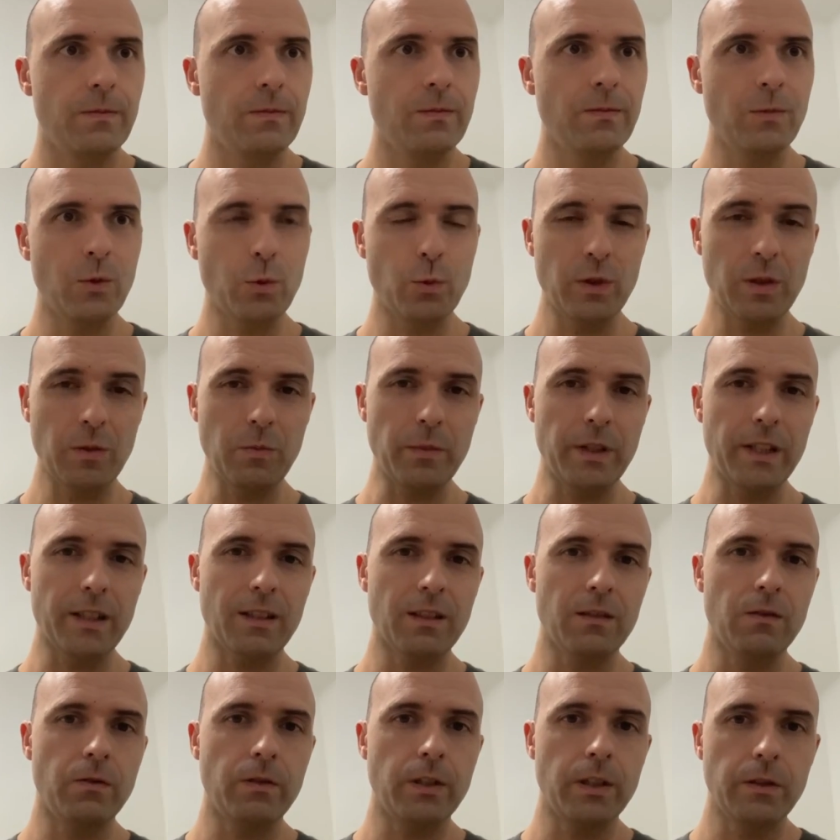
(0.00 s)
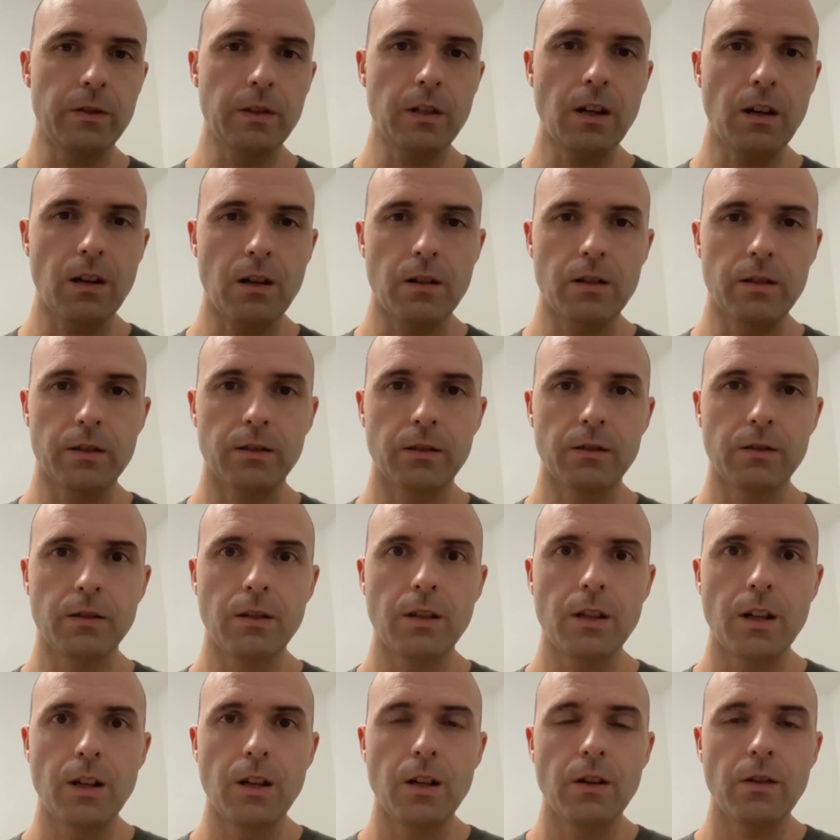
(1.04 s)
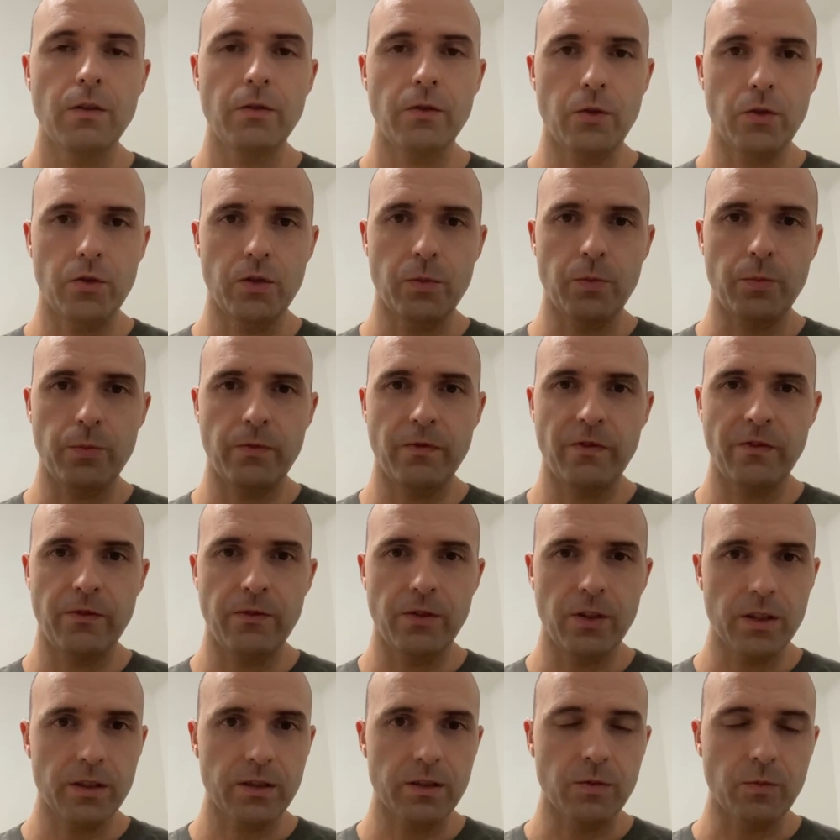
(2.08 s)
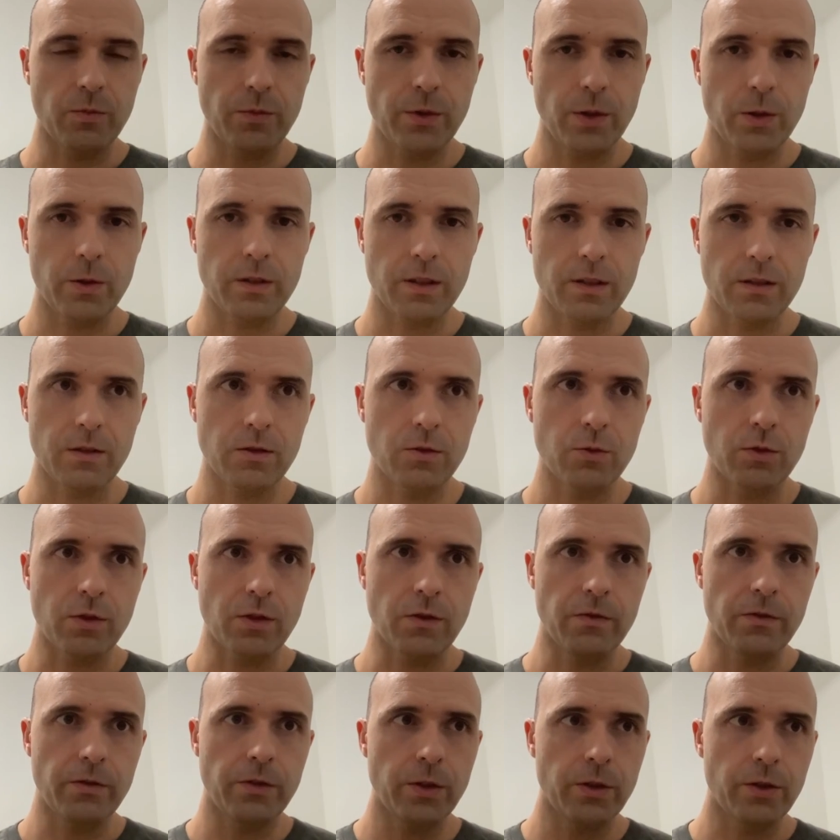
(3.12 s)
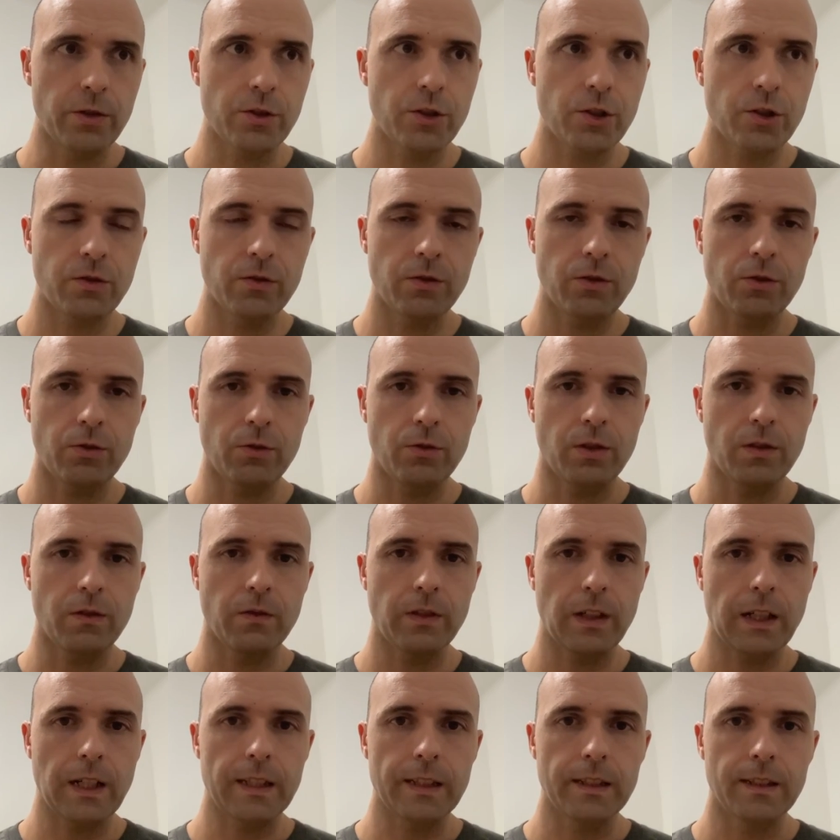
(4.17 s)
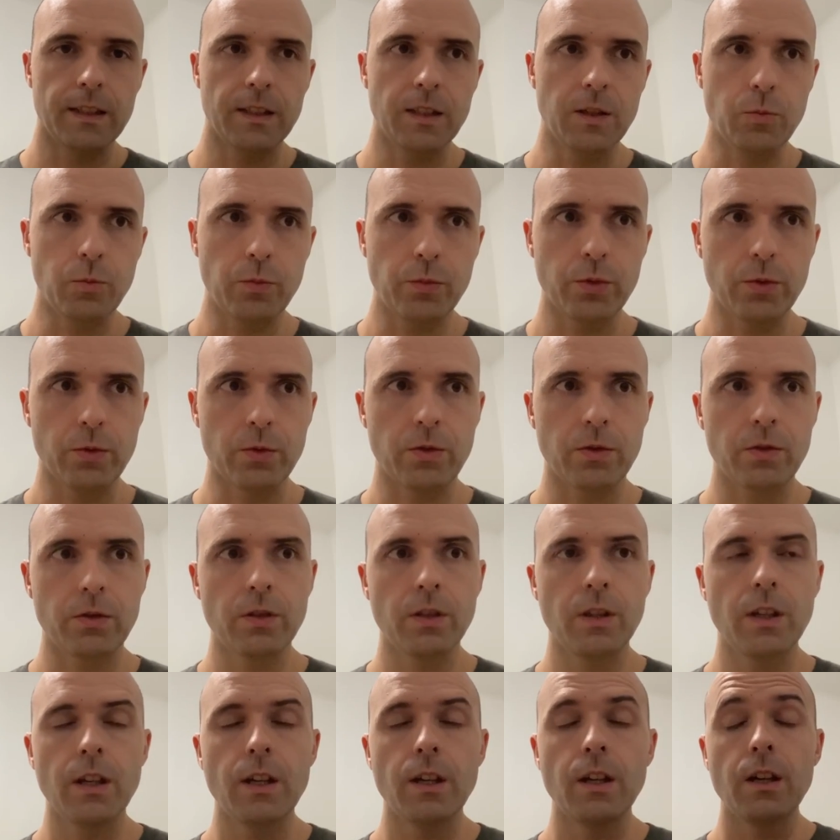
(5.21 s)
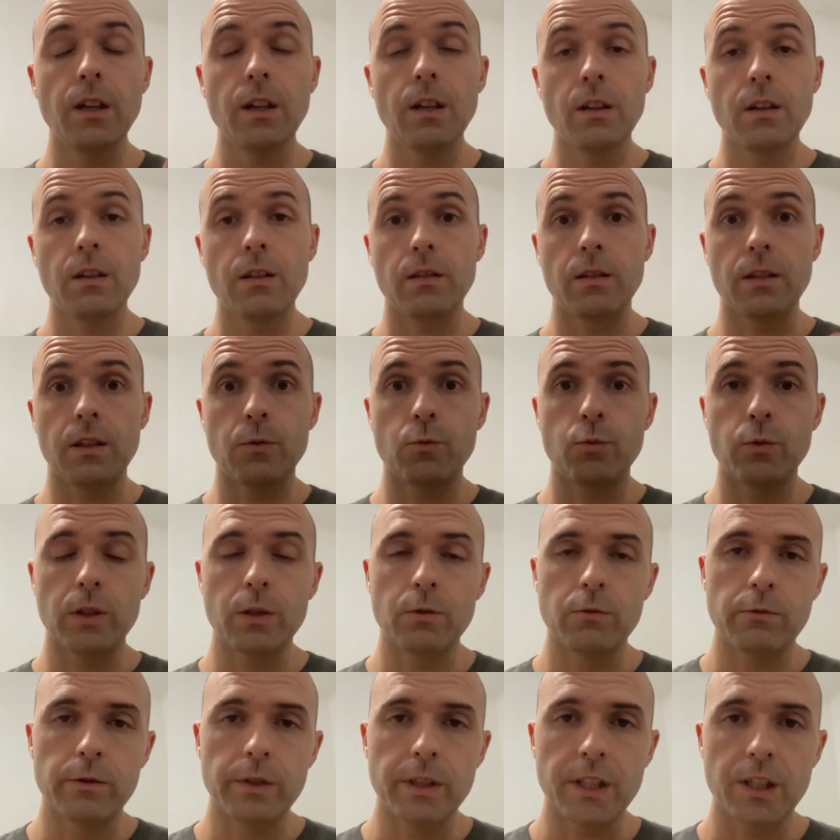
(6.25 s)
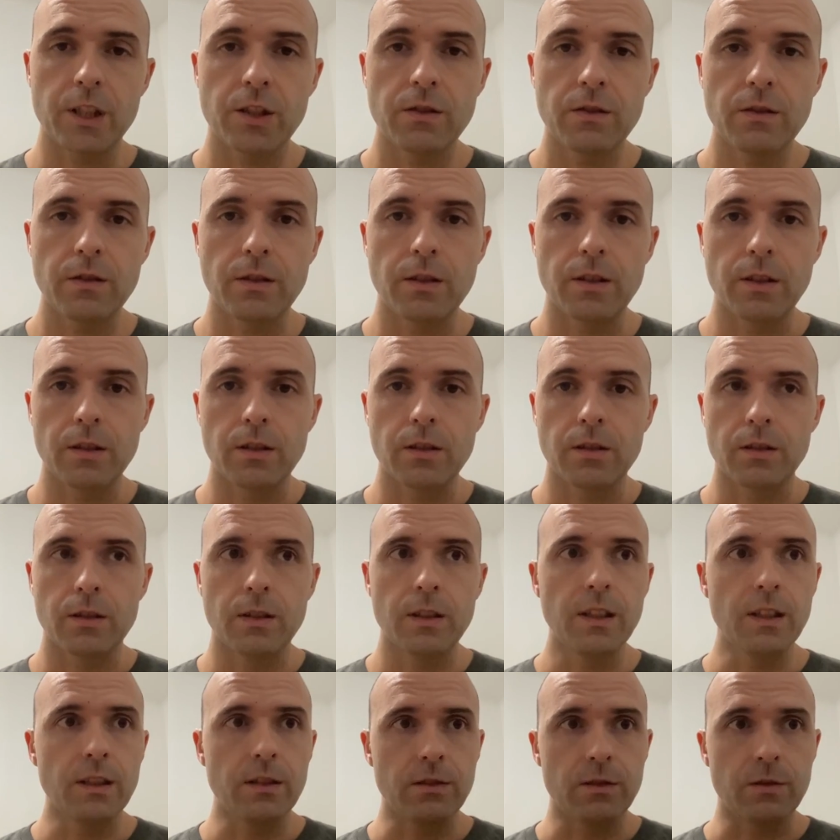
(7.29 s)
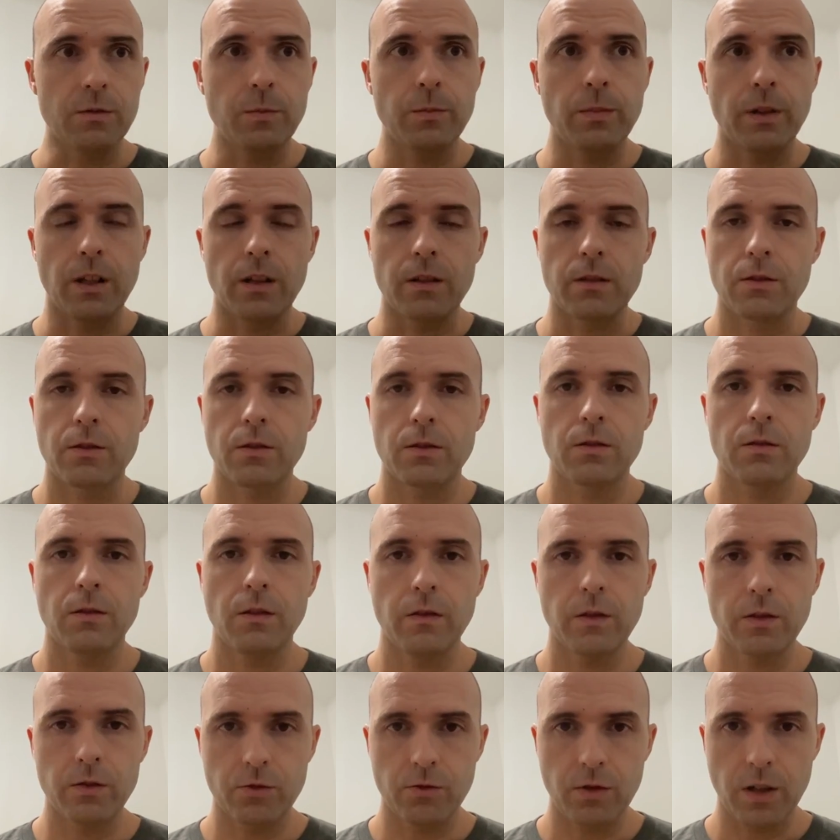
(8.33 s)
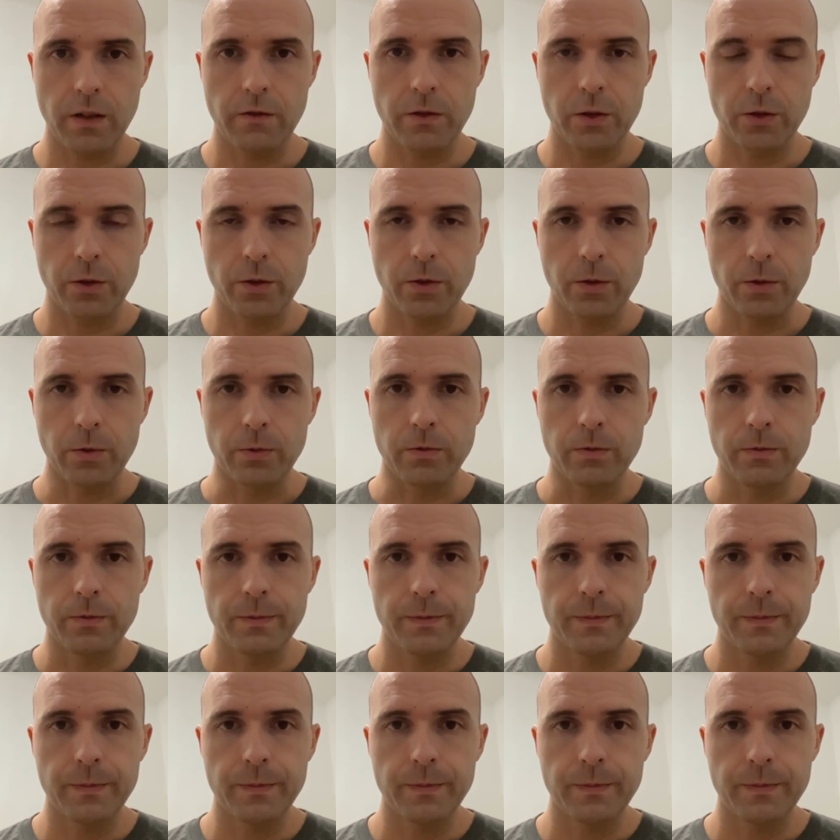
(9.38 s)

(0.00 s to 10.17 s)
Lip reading: will make it very hard for the fuzzing process to converge to a valid input that will reach the inner parts of the driver code.